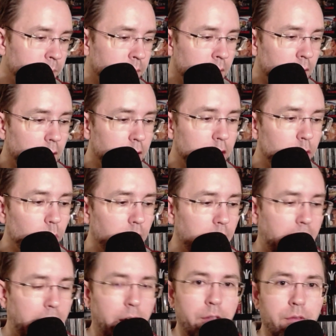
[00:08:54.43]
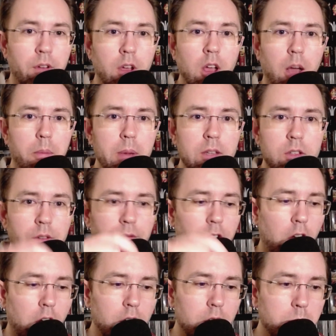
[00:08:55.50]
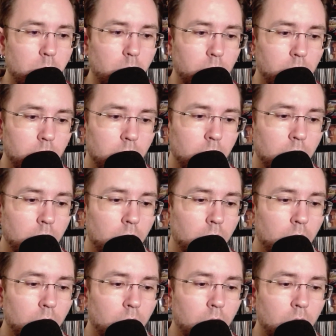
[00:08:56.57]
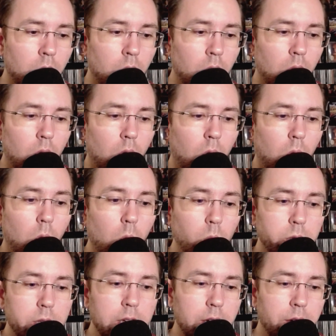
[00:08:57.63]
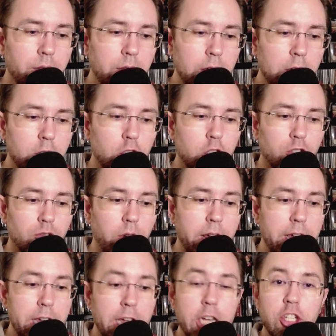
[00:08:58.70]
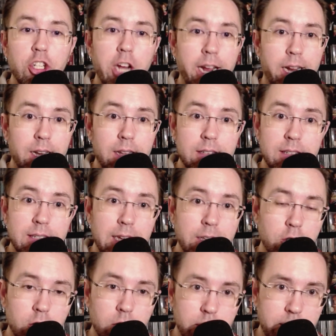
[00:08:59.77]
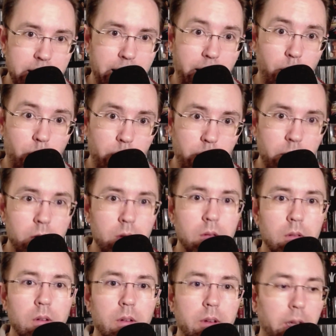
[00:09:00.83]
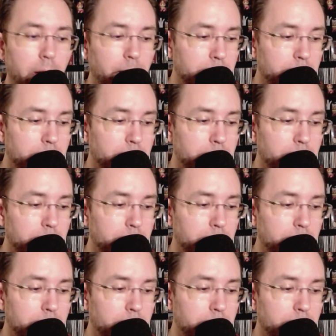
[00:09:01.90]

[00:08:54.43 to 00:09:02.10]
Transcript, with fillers: and you will have a piece of cardboard holding the tray eject sensor down. Okay.